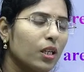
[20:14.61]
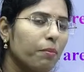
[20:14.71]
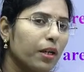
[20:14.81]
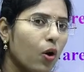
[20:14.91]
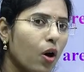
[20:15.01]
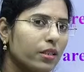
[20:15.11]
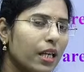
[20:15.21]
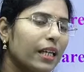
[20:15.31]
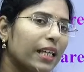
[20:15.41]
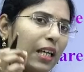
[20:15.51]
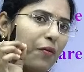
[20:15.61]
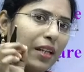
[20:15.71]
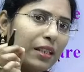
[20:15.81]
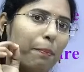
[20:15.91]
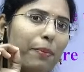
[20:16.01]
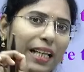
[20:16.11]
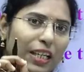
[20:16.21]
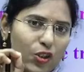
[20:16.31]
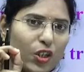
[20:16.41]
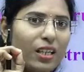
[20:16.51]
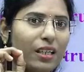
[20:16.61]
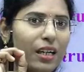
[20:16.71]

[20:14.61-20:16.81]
Because even the bleaching